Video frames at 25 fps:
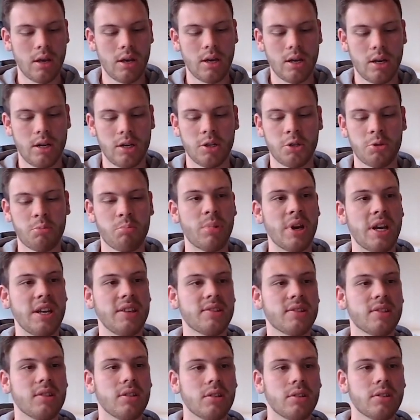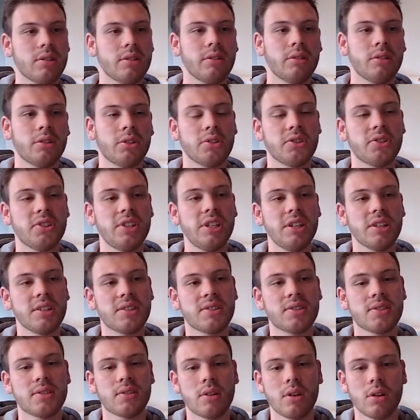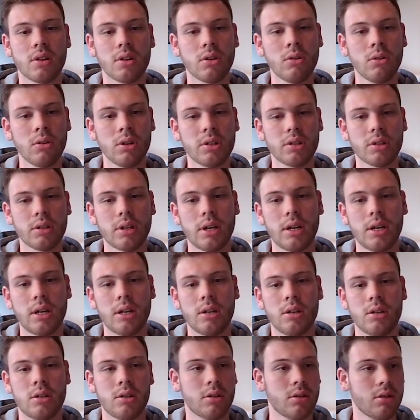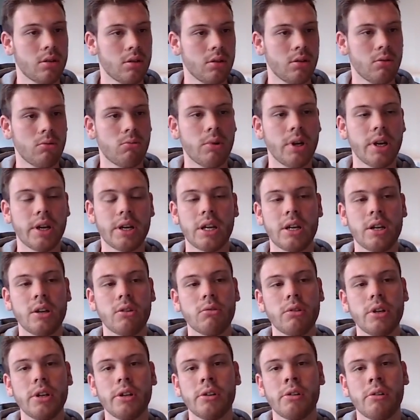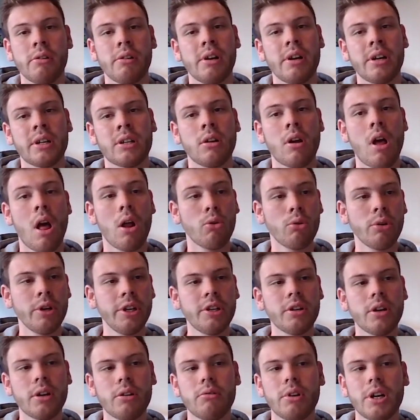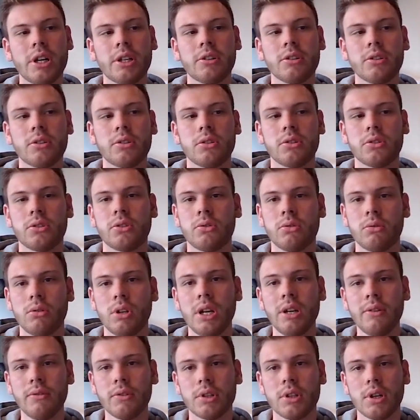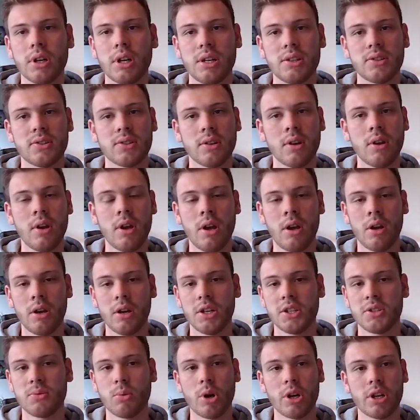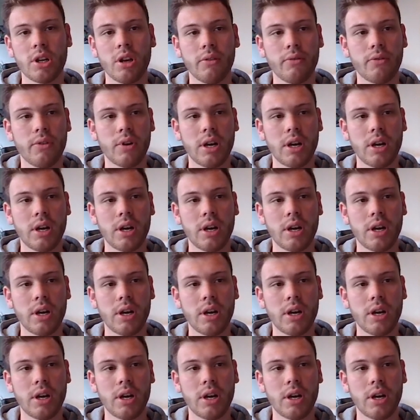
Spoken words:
and paste it to see it's good, and we are getting redirected to Linkvertise. It's working